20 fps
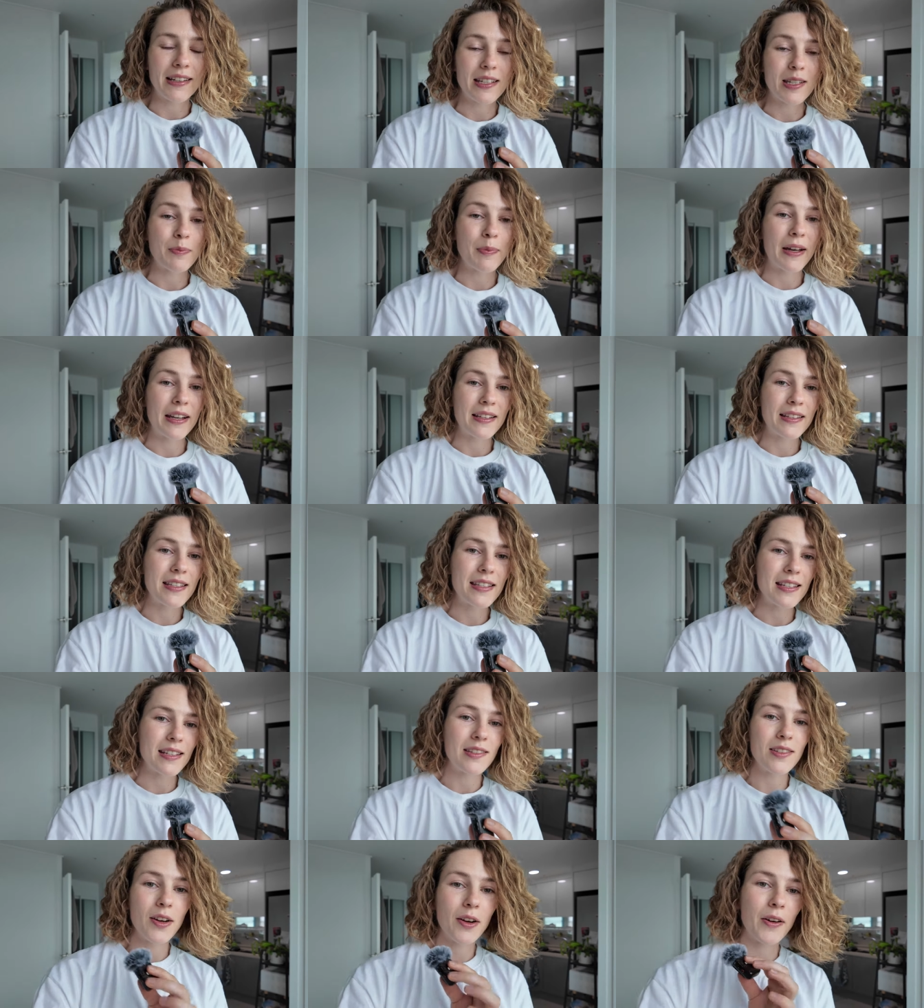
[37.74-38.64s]
expense.
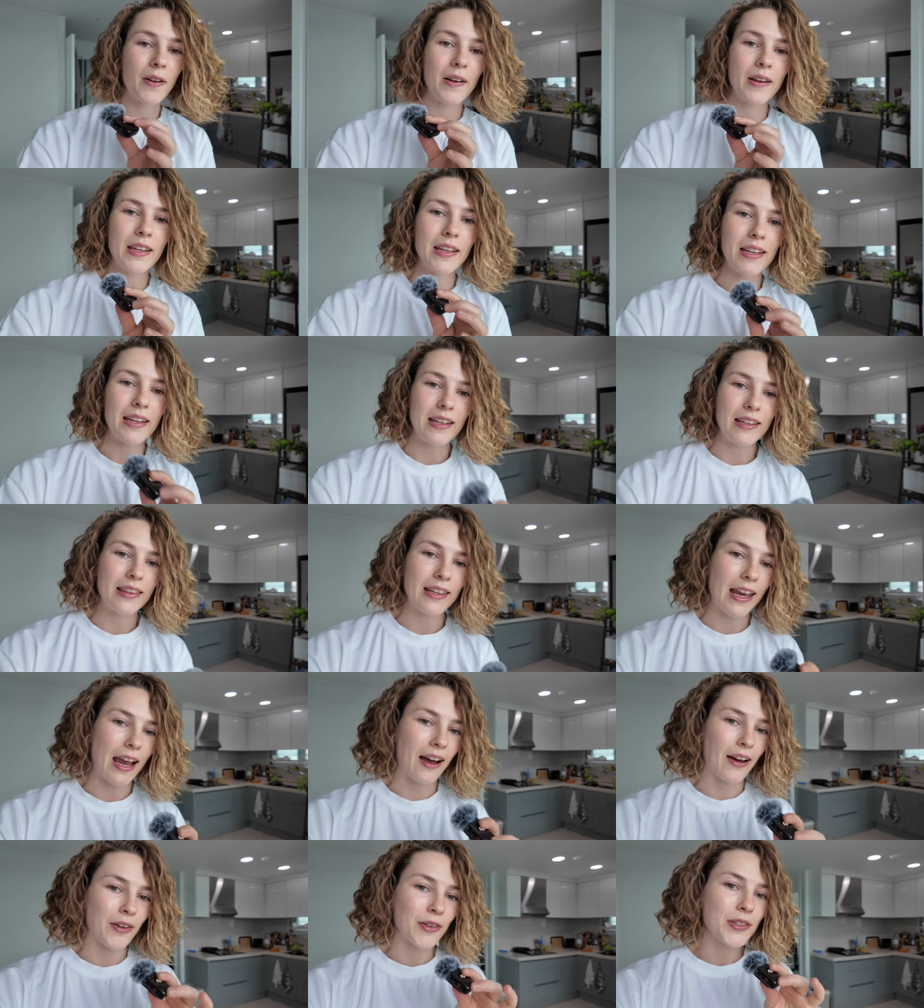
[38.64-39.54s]
It's already in the
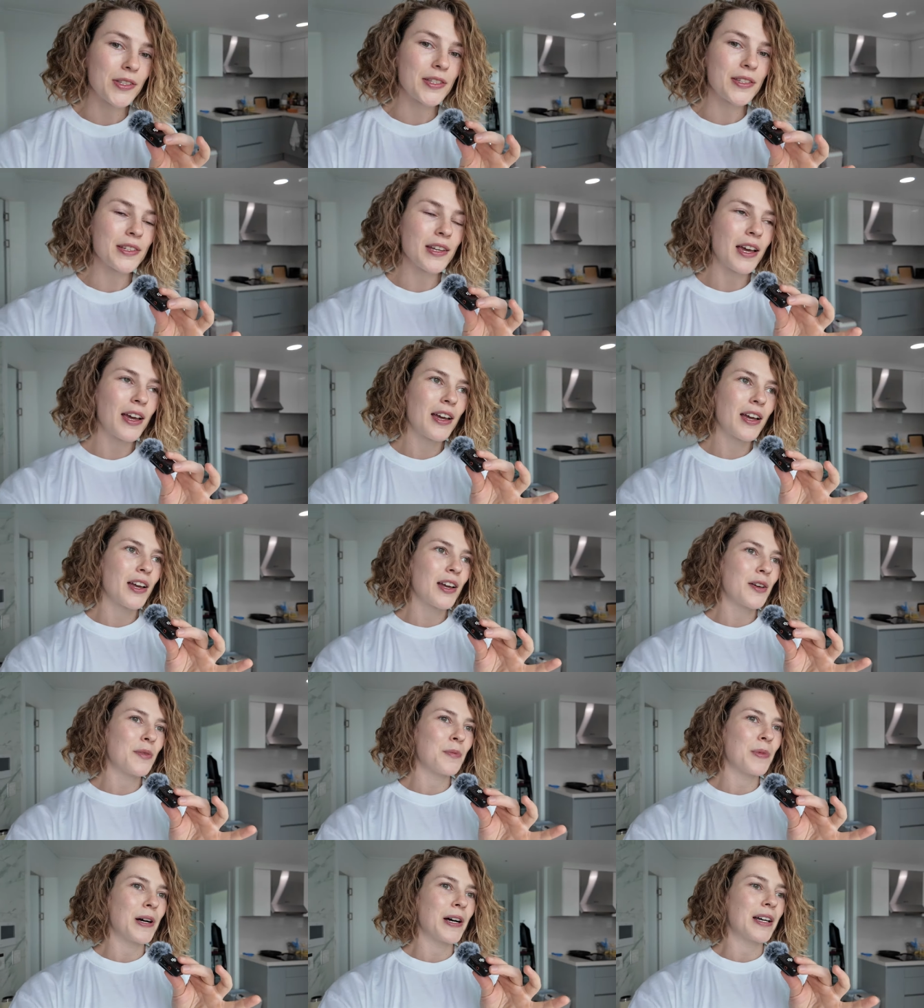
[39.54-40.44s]
house.
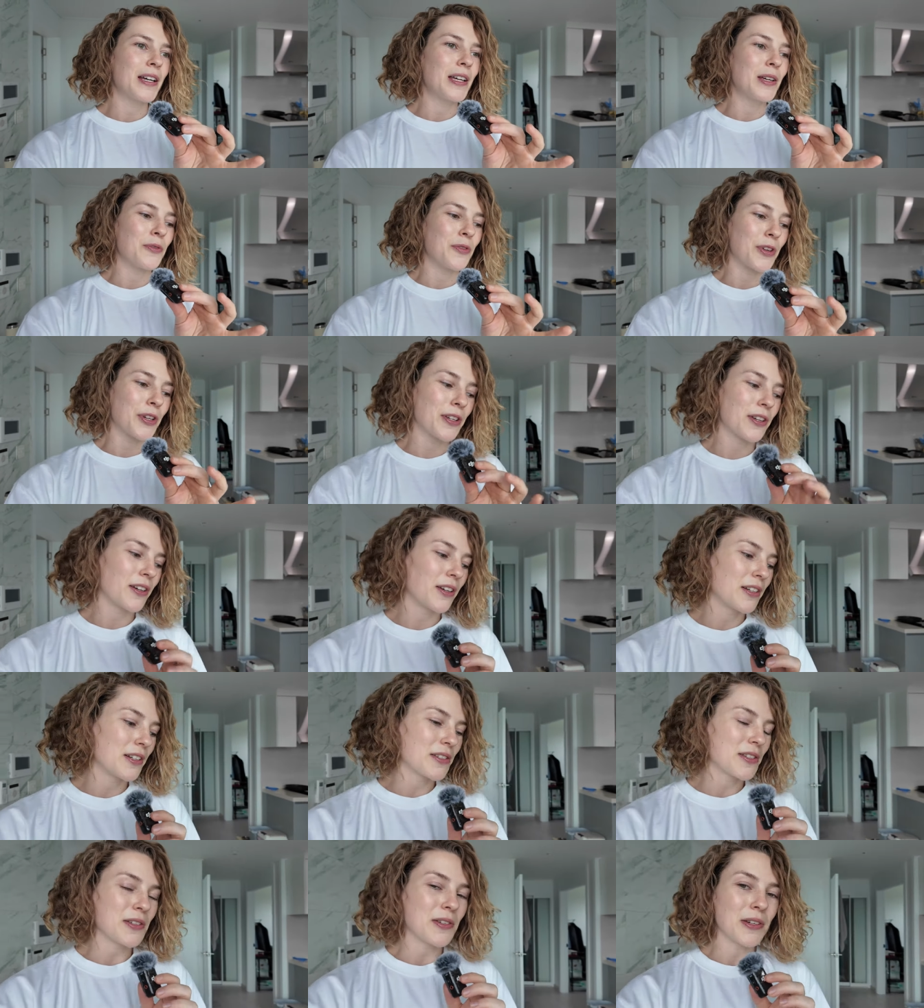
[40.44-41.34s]
But if you're
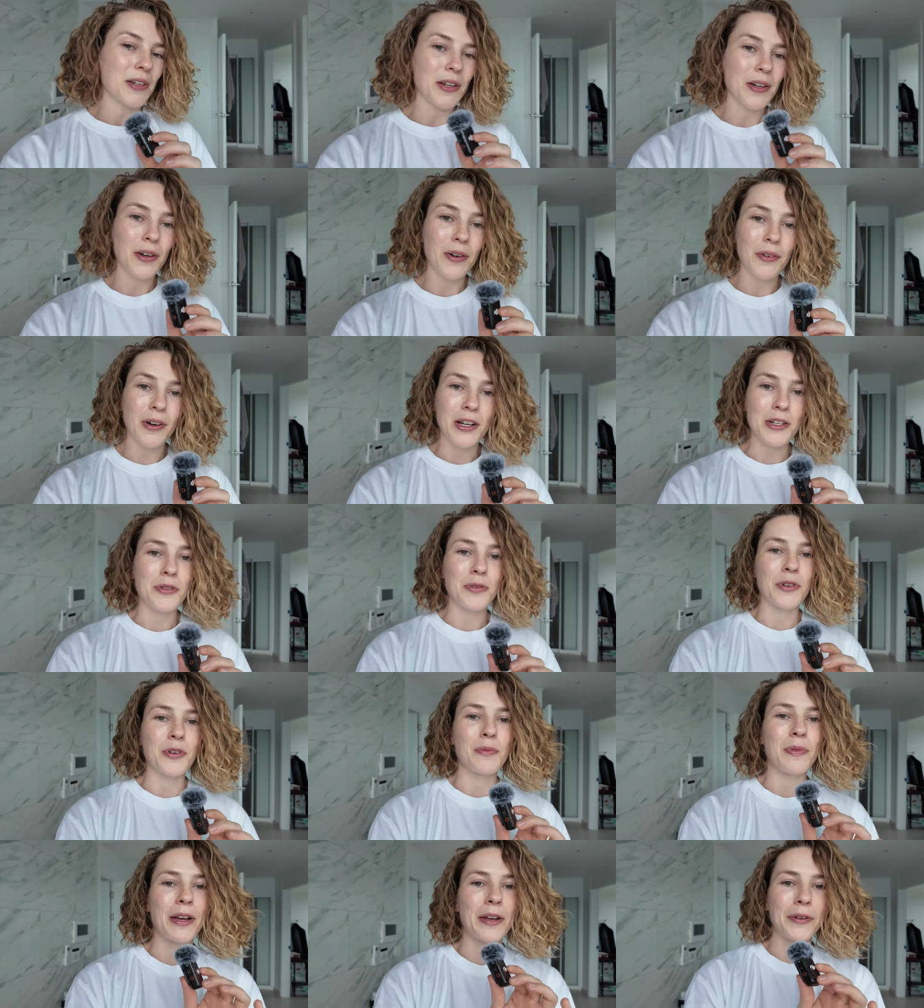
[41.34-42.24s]
curious, you can go watch
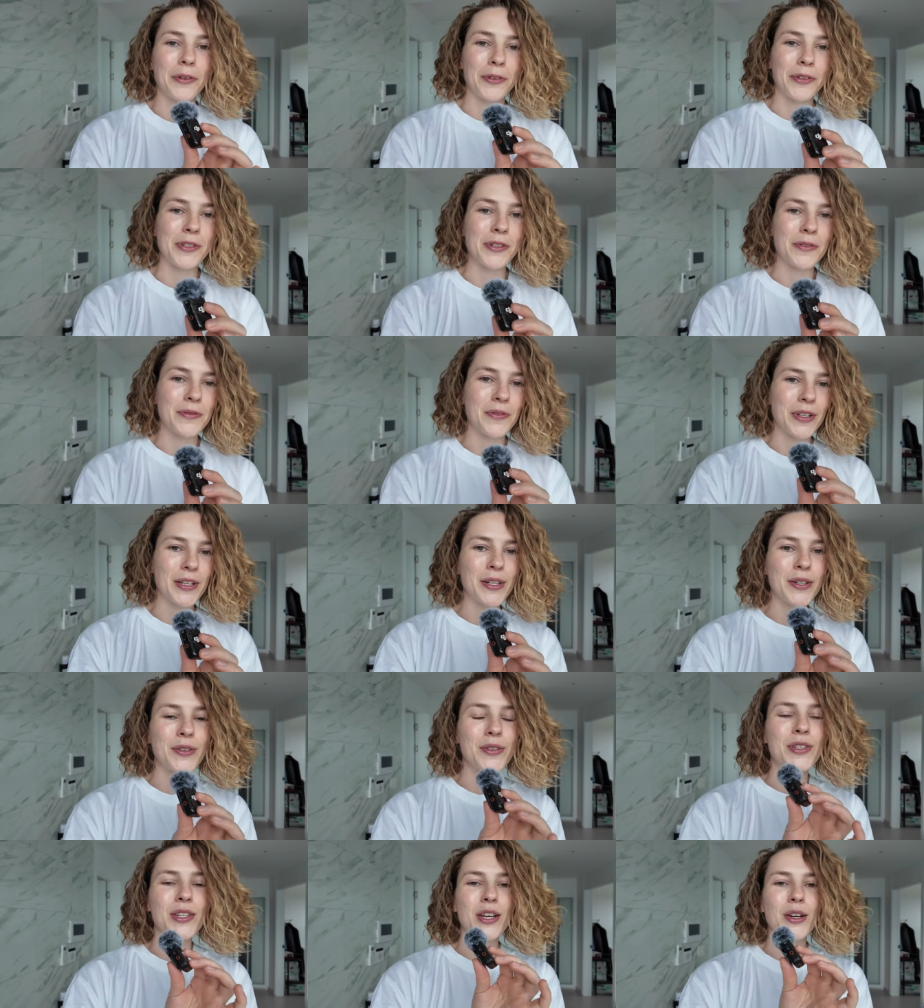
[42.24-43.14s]
one of my older
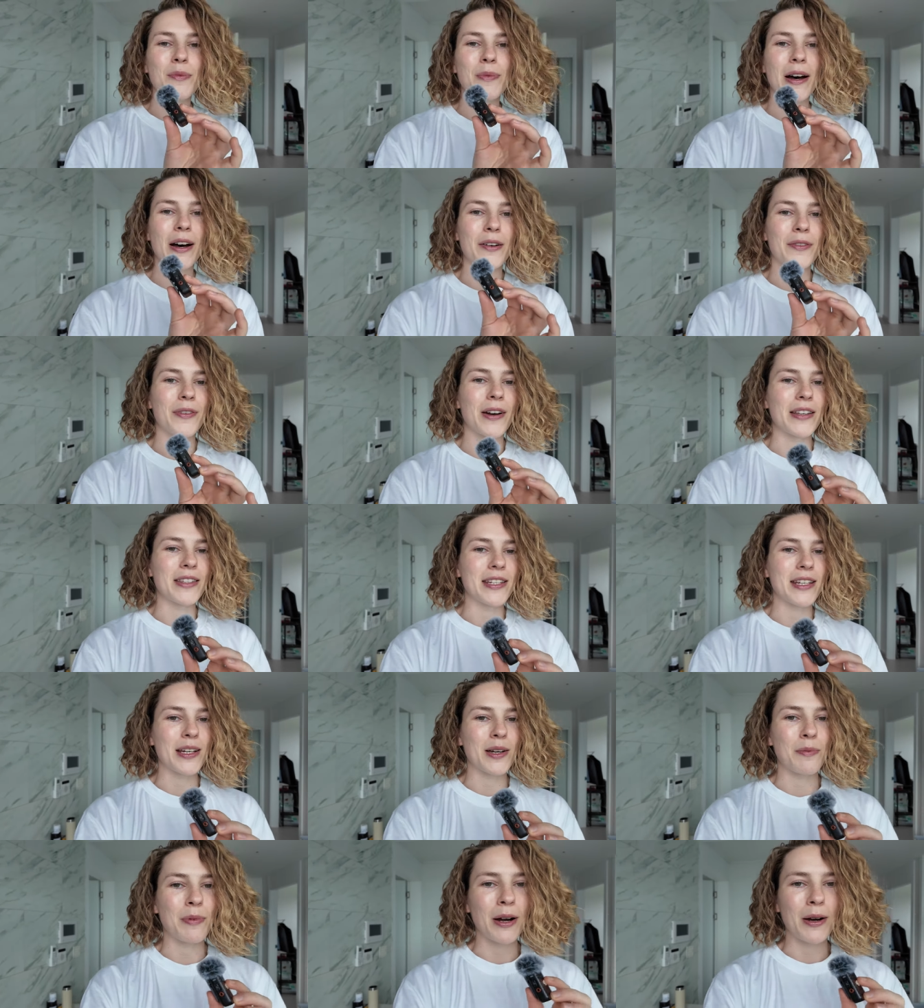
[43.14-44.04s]
videos about
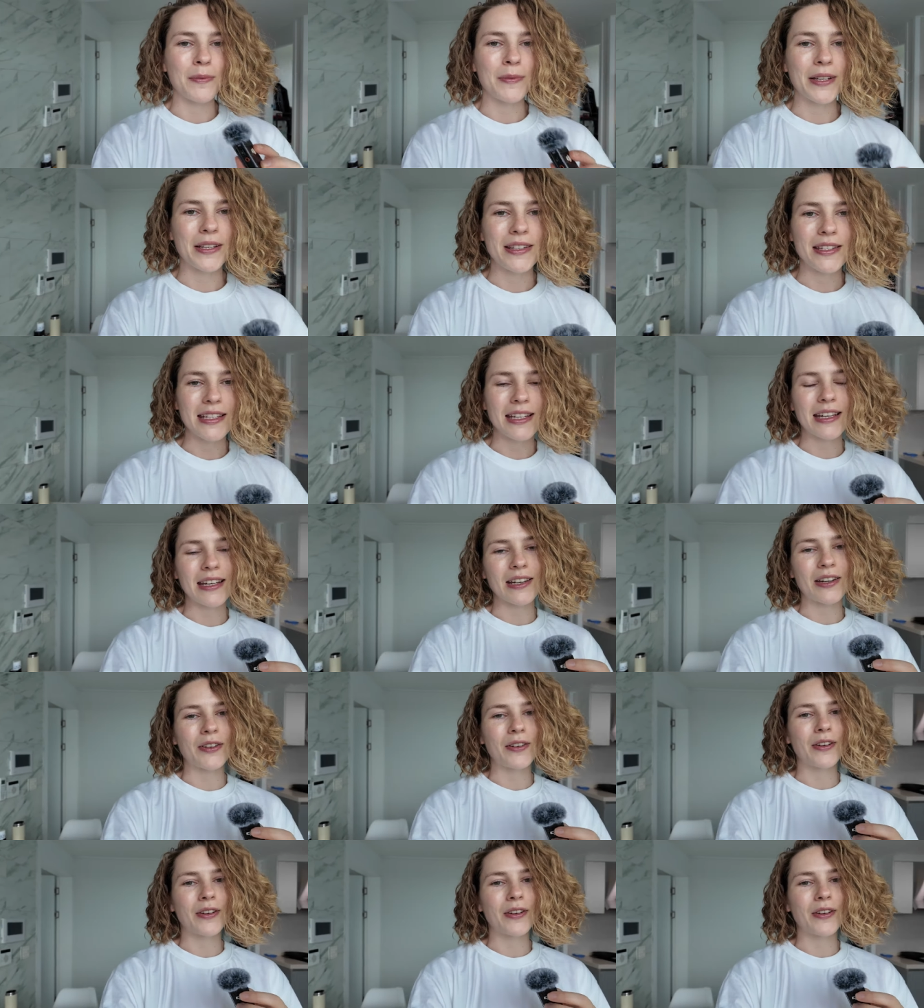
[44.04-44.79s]
renting apartments in